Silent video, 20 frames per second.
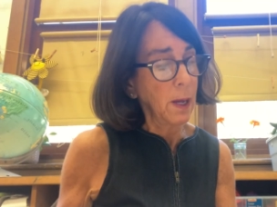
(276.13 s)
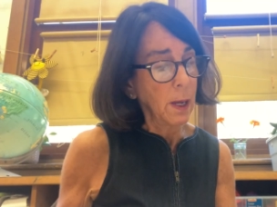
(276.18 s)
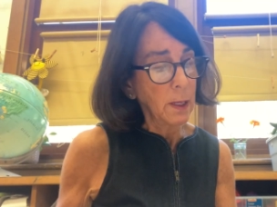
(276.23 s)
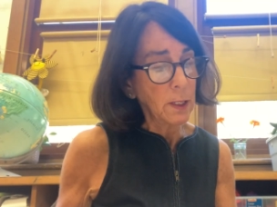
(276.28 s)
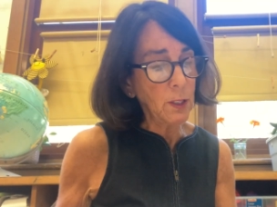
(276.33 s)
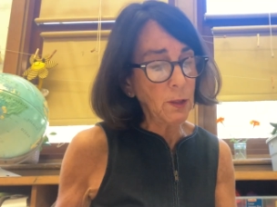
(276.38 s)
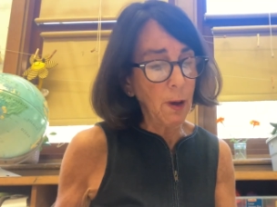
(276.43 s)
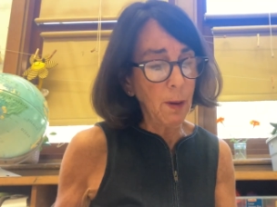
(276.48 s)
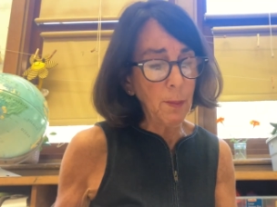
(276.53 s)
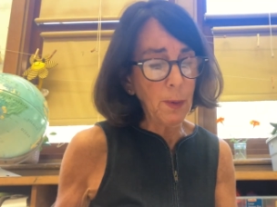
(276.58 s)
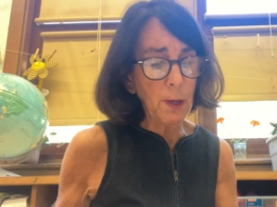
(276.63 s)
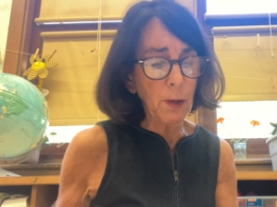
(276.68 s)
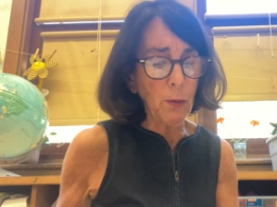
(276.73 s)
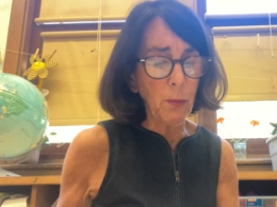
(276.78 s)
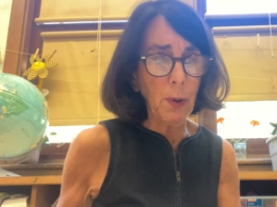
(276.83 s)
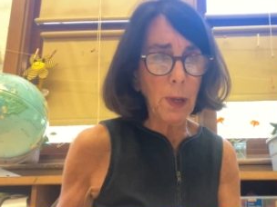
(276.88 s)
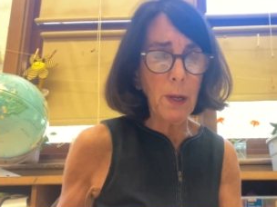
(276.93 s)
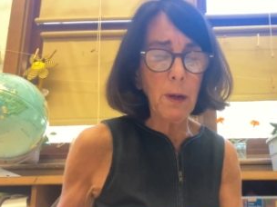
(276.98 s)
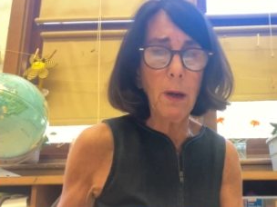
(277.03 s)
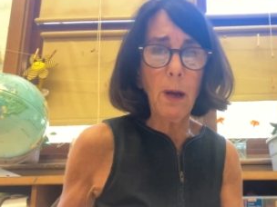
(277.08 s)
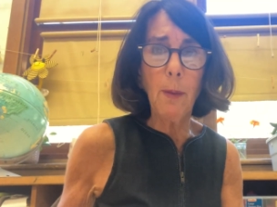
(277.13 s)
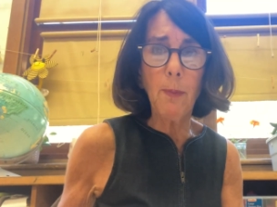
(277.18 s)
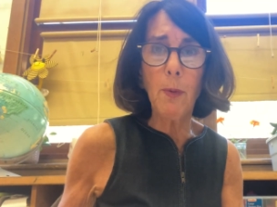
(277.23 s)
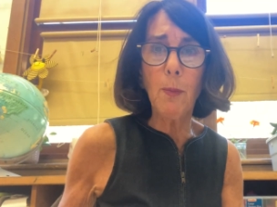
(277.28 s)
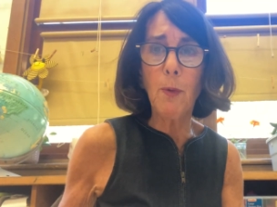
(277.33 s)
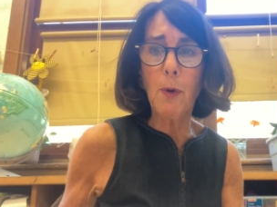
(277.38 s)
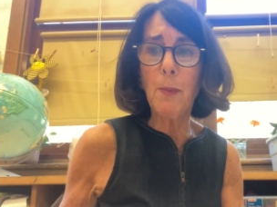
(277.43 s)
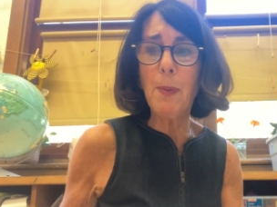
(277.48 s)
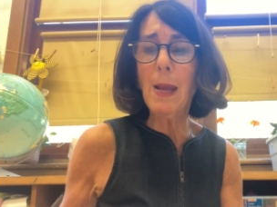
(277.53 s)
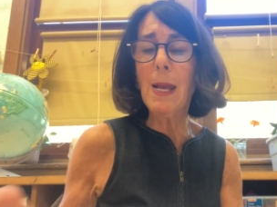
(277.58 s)
So I'm going to read a couple
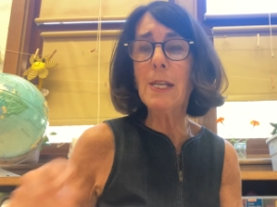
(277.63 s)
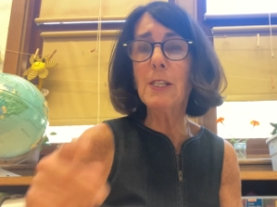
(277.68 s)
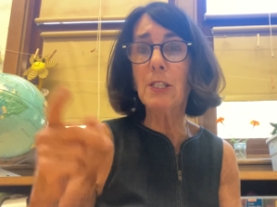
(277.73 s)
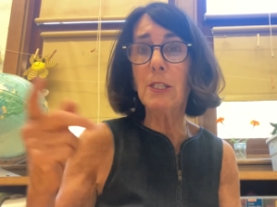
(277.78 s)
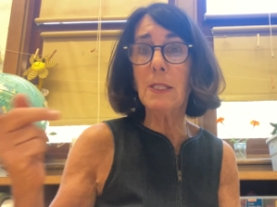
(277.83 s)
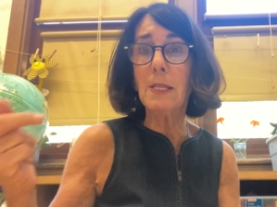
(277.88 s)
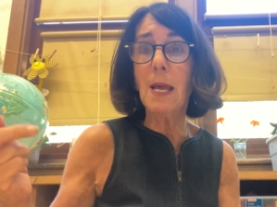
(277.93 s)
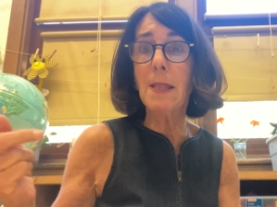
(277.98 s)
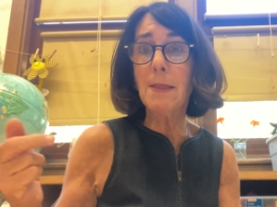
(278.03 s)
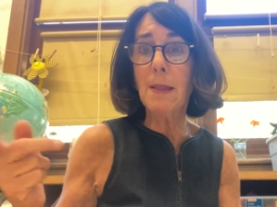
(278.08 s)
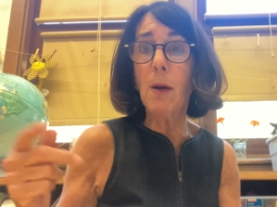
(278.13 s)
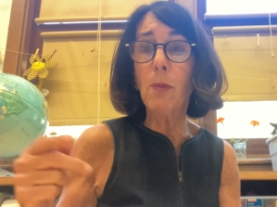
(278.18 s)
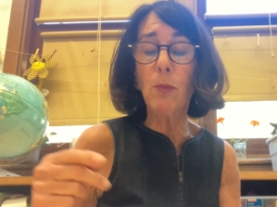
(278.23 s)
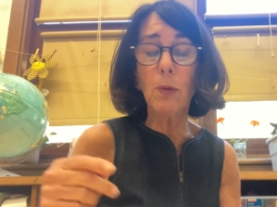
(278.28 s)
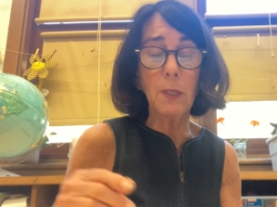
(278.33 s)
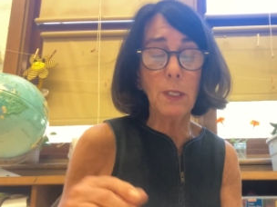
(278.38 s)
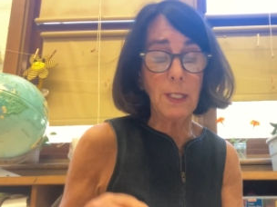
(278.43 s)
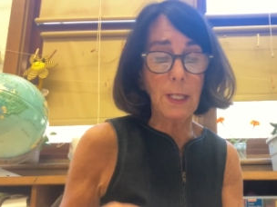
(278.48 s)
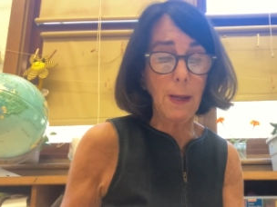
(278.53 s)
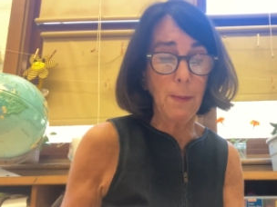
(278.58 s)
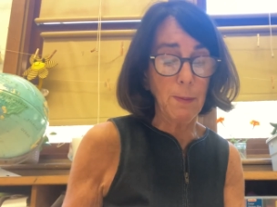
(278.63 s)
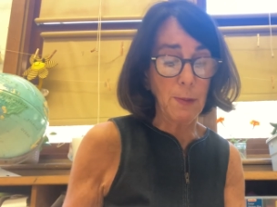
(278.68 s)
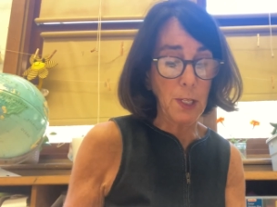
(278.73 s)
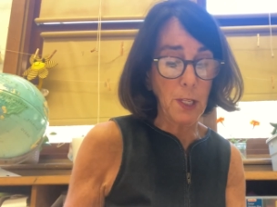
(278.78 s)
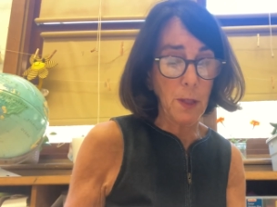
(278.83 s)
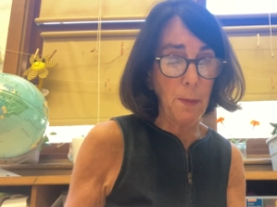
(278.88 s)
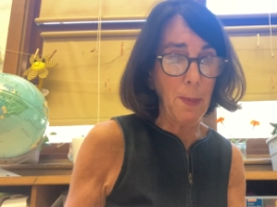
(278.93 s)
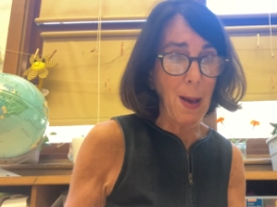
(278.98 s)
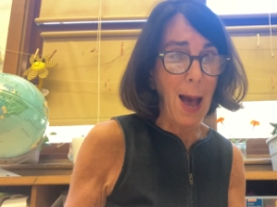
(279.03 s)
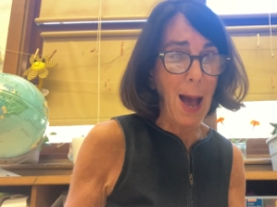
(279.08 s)
more pages and then we'll skip to
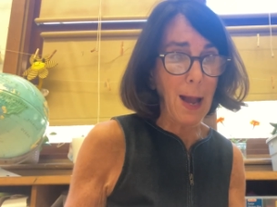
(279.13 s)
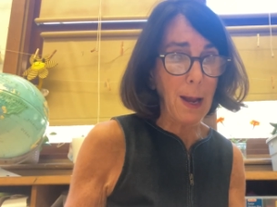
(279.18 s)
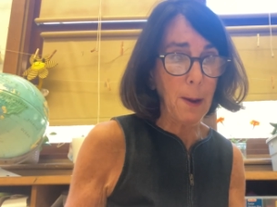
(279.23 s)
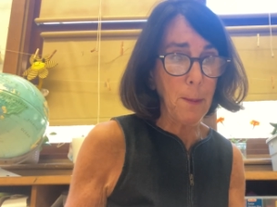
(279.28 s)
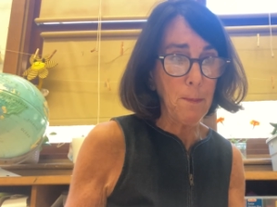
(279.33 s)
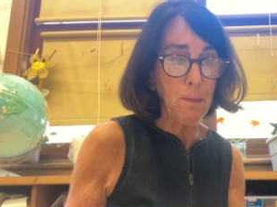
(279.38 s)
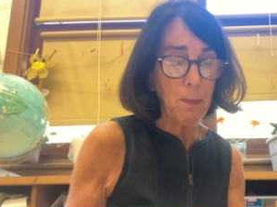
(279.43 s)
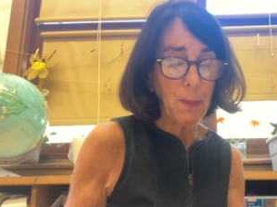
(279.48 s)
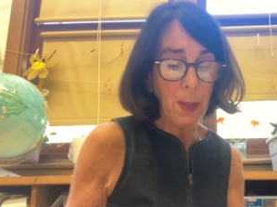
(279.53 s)
the back.